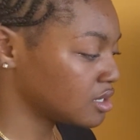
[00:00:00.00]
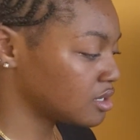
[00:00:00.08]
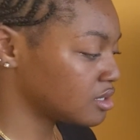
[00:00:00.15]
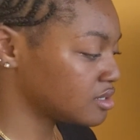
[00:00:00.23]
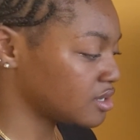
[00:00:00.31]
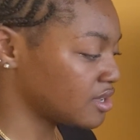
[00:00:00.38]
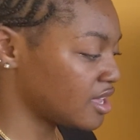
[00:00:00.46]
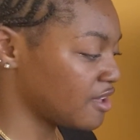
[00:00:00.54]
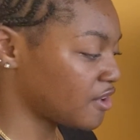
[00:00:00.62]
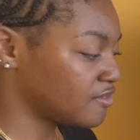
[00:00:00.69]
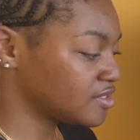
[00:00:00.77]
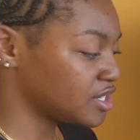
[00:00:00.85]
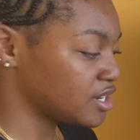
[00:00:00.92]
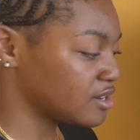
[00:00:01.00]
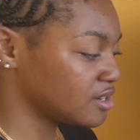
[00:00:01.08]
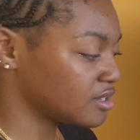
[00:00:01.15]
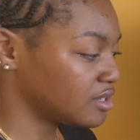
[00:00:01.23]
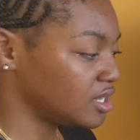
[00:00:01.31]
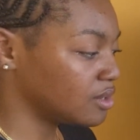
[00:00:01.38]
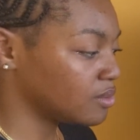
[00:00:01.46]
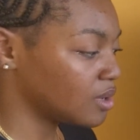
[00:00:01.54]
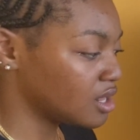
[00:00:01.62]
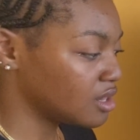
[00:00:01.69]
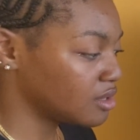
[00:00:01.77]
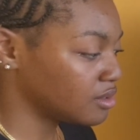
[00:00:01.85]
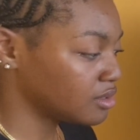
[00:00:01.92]
So f of 0
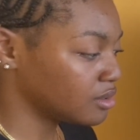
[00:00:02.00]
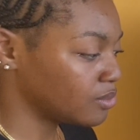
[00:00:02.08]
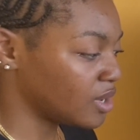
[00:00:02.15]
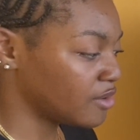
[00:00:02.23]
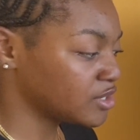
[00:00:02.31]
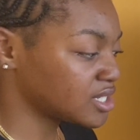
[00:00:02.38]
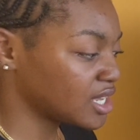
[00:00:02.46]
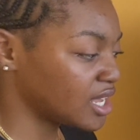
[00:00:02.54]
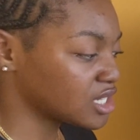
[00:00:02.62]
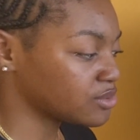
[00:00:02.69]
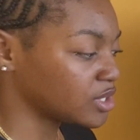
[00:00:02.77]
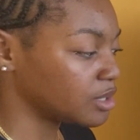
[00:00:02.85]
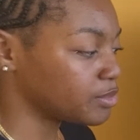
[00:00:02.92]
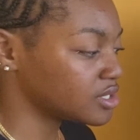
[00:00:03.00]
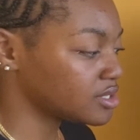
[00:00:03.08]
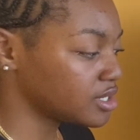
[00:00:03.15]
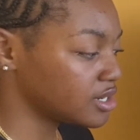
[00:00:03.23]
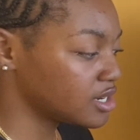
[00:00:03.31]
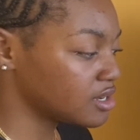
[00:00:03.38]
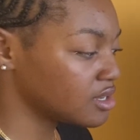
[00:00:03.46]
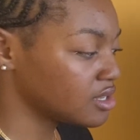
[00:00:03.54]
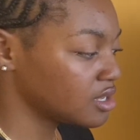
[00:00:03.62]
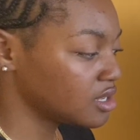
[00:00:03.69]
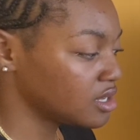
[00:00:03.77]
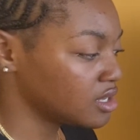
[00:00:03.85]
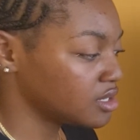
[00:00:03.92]
equal, wherever we say x, we're going to put 0.
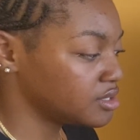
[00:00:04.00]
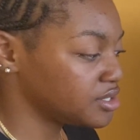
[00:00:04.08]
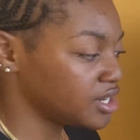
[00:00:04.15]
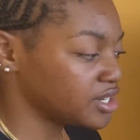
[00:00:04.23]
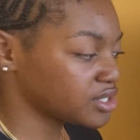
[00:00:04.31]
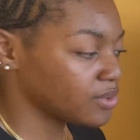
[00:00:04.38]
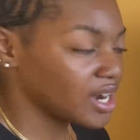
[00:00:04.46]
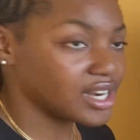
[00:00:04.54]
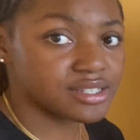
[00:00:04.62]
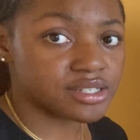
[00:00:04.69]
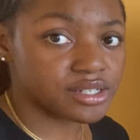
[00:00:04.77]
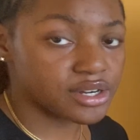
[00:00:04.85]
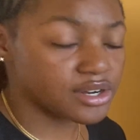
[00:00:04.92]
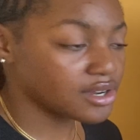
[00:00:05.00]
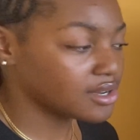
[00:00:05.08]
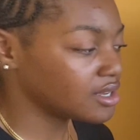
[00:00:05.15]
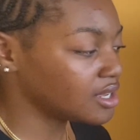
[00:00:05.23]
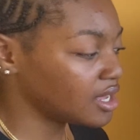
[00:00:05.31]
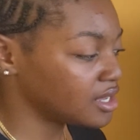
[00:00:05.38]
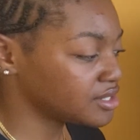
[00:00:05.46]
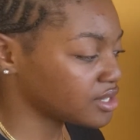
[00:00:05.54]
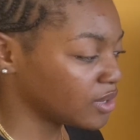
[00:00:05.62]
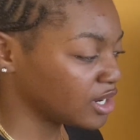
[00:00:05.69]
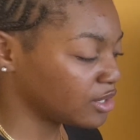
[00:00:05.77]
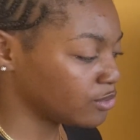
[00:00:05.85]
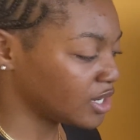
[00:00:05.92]
0 squared is 0. So
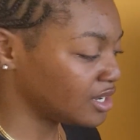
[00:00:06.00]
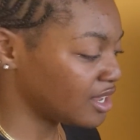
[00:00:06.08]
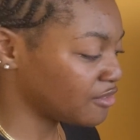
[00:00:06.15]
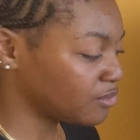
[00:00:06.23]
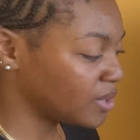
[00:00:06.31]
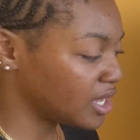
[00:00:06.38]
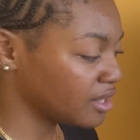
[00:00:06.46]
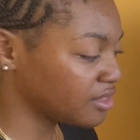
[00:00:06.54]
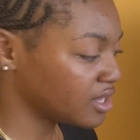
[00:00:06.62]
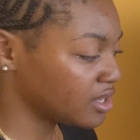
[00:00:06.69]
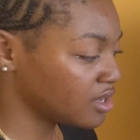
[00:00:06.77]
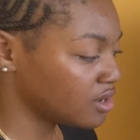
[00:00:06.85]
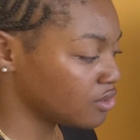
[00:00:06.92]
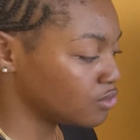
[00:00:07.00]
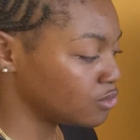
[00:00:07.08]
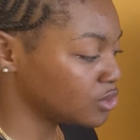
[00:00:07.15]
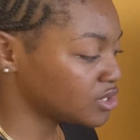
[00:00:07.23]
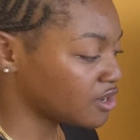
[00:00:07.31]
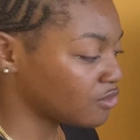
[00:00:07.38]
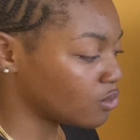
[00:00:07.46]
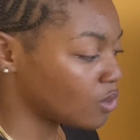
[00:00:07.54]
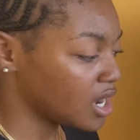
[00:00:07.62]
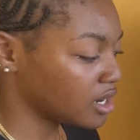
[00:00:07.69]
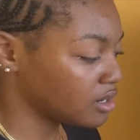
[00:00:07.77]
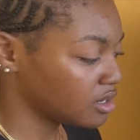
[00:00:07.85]
we're left with root of 1.